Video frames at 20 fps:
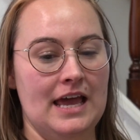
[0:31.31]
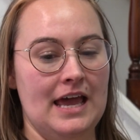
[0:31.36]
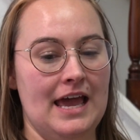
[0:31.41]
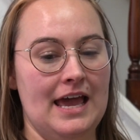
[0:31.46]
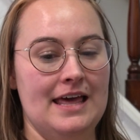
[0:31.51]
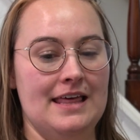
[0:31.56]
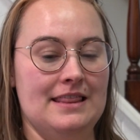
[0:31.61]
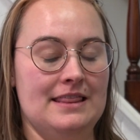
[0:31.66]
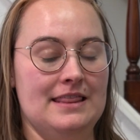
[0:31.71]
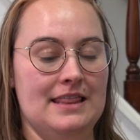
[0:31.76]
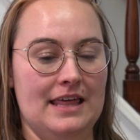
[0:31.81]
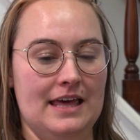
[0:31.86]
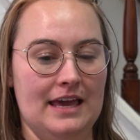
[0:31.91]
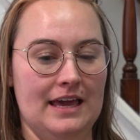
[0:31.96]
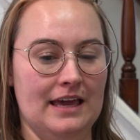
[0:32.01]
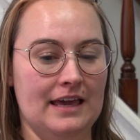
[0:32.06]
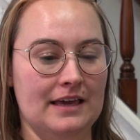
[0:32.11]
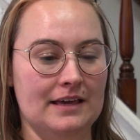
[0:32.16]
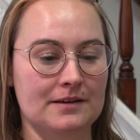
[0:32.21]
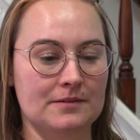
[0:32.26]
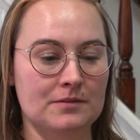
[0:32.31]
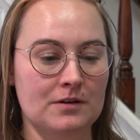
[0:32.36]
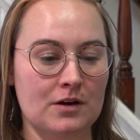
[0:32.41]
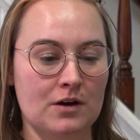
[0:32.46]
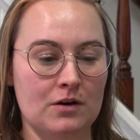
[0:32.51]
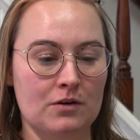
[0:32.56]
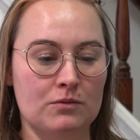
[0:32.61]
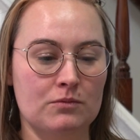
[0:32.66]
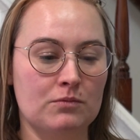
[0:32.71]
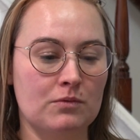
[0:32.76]
and they
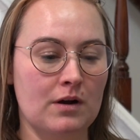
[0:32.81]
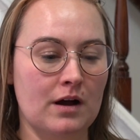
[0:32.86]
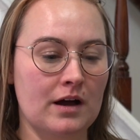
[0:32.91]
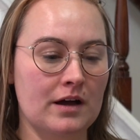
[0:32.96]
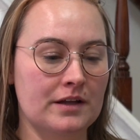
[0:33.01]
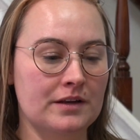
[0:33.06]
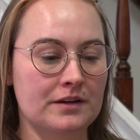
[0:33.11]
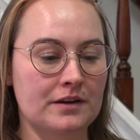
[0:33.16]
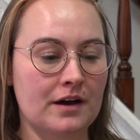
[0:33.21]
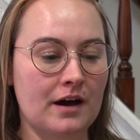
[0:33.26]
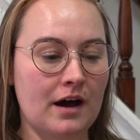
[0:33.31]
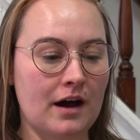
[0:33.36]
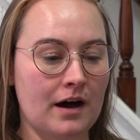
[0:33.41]
run